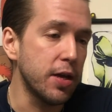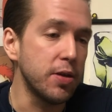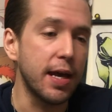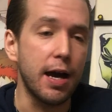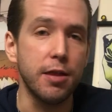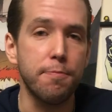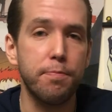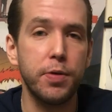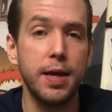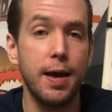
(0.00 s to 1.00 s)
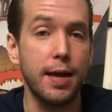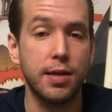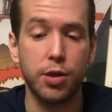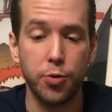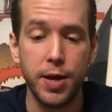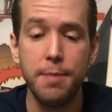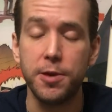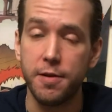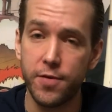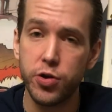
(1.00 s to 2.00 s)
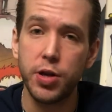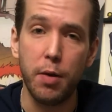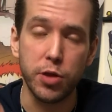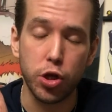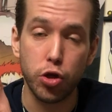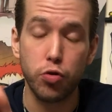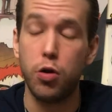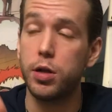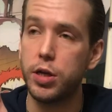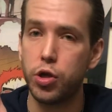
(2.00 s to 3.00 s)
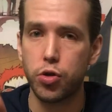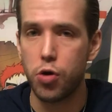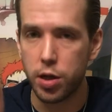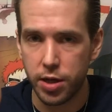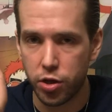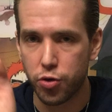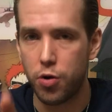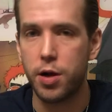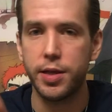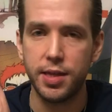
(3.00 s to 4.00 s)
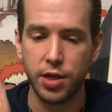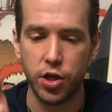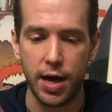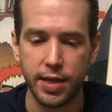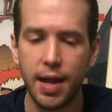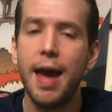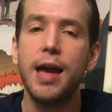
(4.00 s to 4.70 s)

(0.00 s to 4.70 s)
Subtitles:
you can get it on the PS3, but the version I would strongly suggest